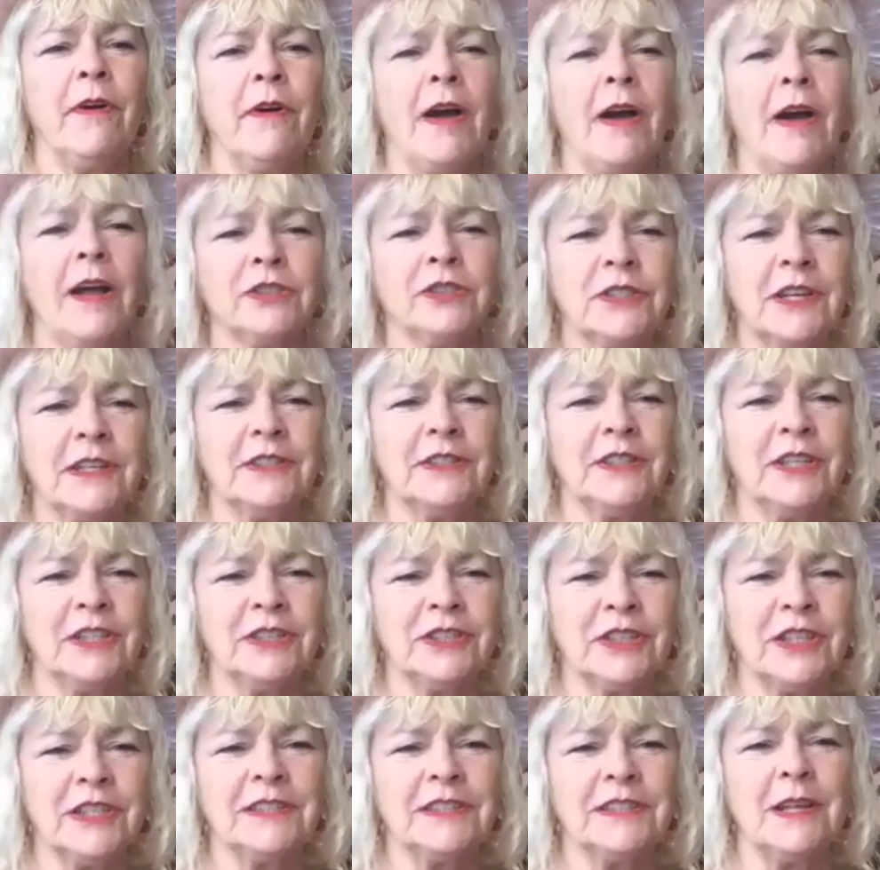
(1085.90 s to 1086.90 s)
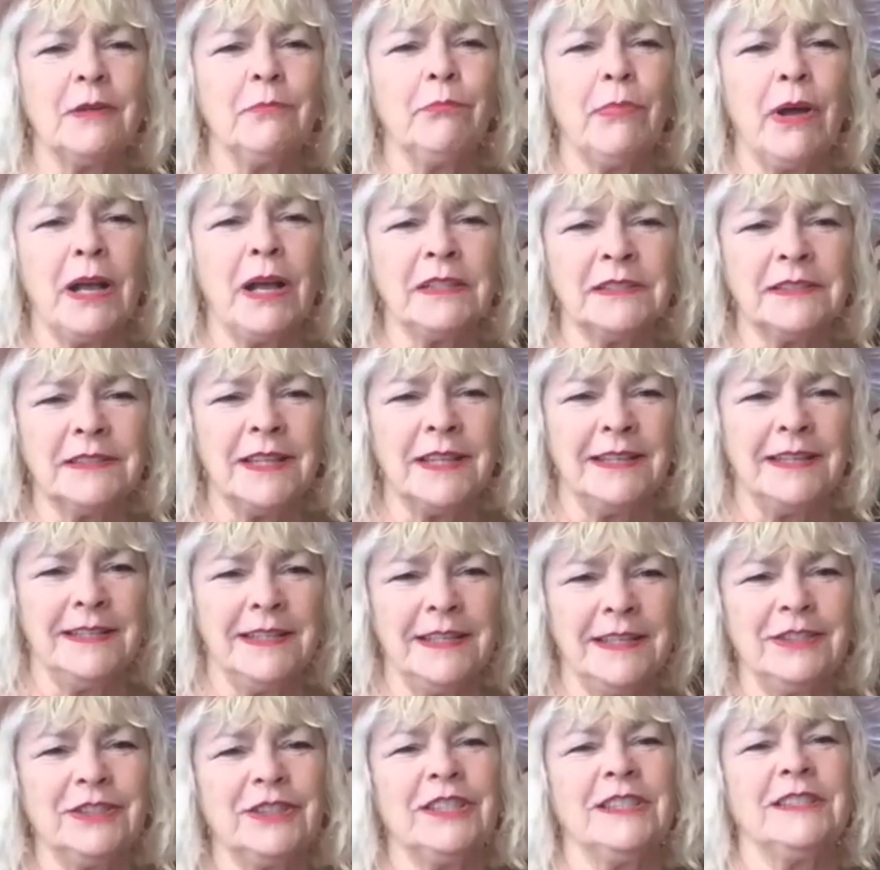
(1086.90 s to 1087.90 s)
wash the dishes and wash the
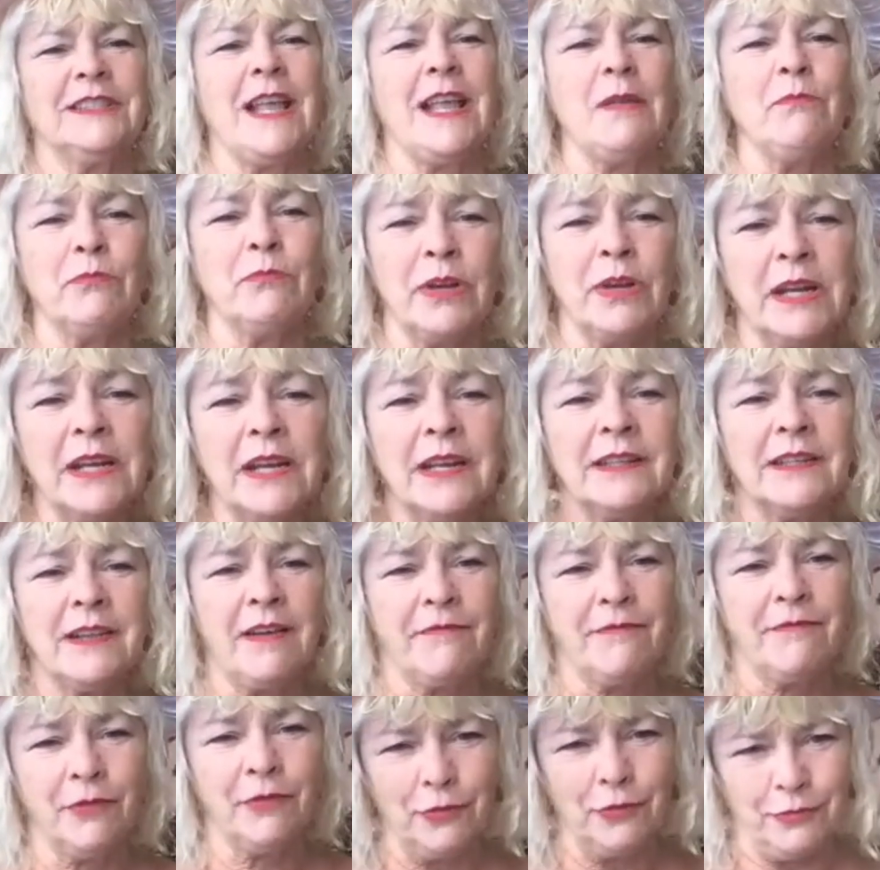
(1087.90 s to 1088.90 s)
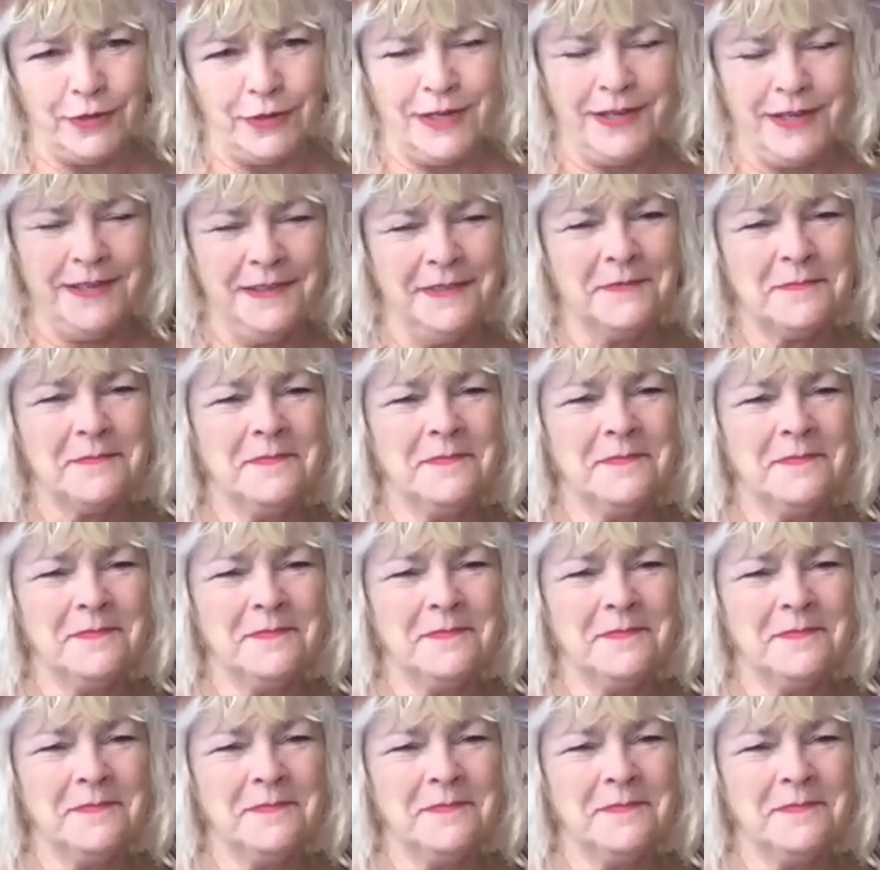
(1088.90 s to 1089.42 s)
dishes and bring the food.